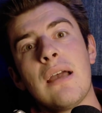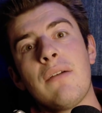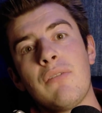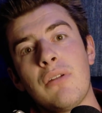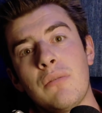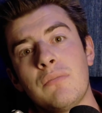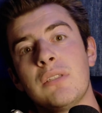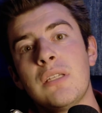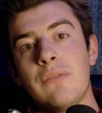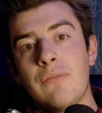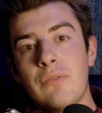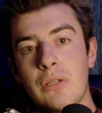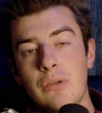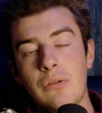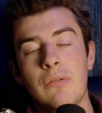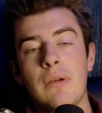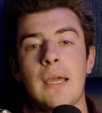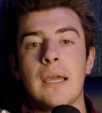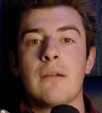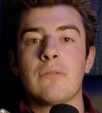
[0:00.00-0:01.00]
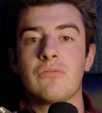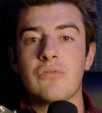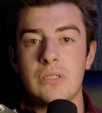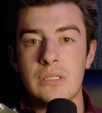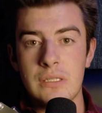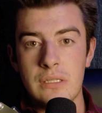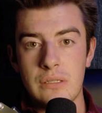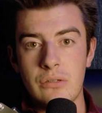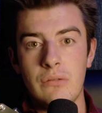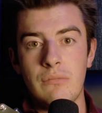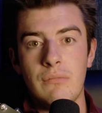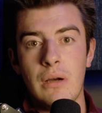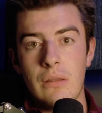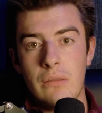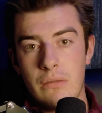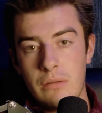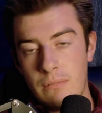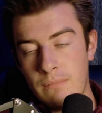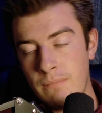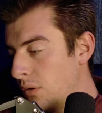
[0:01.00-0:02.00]
an update video every single
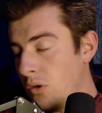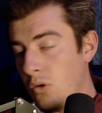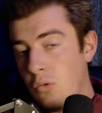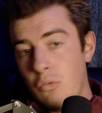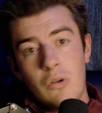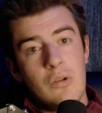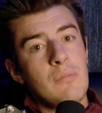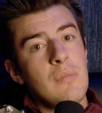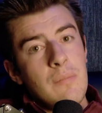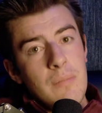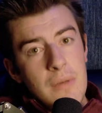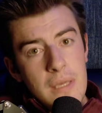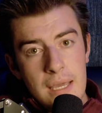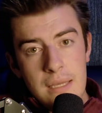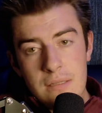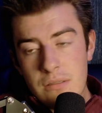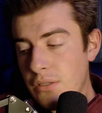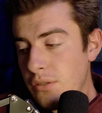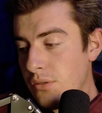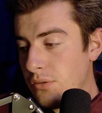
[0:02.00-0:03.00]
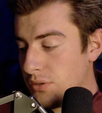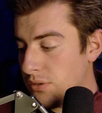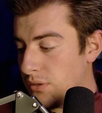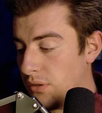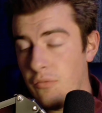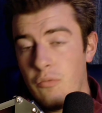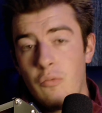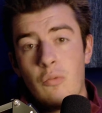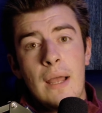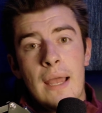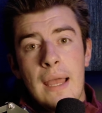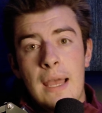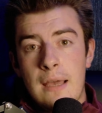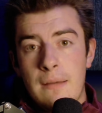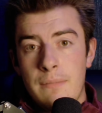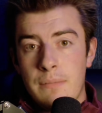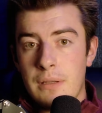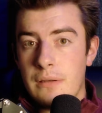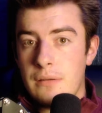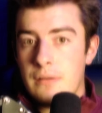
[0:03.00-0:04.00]
month. Well, you might be asking yourself, what
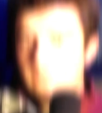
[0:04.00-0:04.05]
happened?